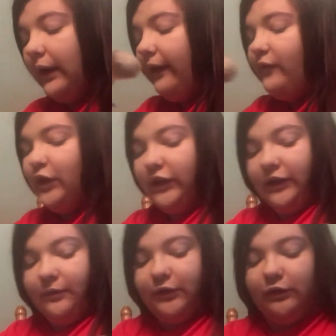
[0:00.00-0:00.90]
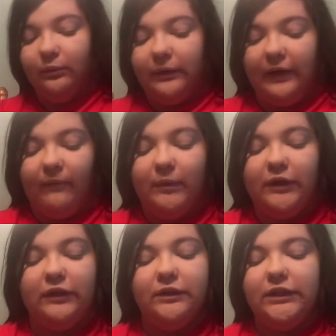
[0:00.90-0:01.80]
I feel like with the one I've
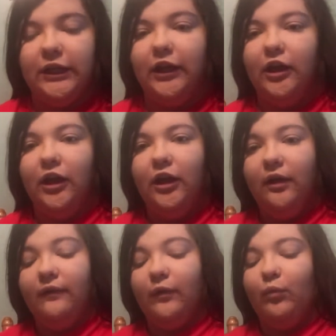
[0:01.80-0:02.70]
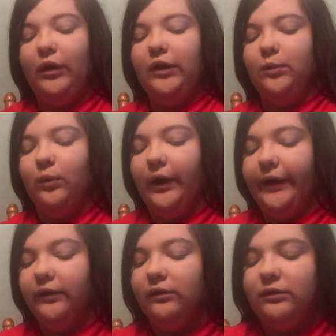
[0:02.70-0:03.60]
been using from Wet n
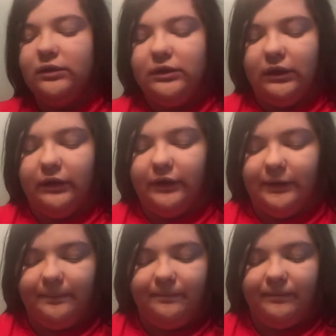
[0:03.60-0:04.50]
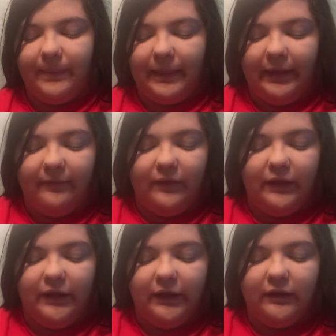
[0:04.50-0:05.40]
Wild, I
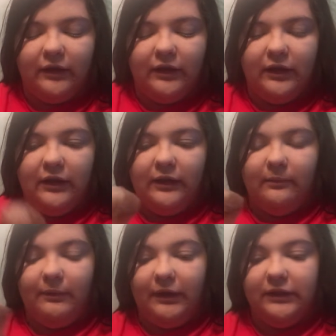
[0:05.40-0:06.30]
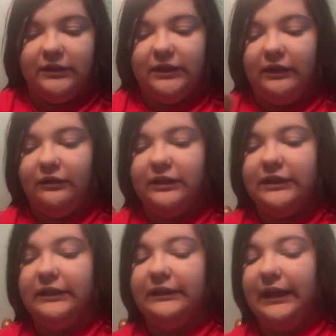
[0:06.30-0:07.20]
feel like my concealer
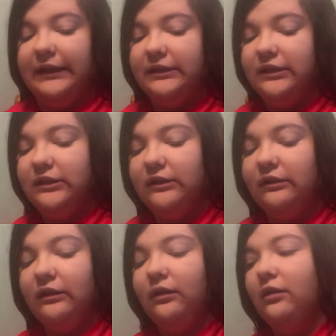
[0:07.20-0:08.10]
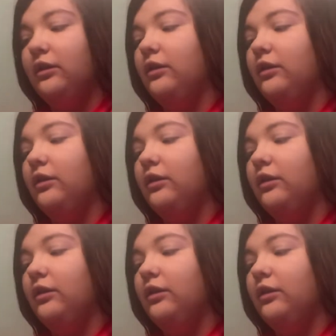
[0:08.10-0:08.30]
doesn't last as long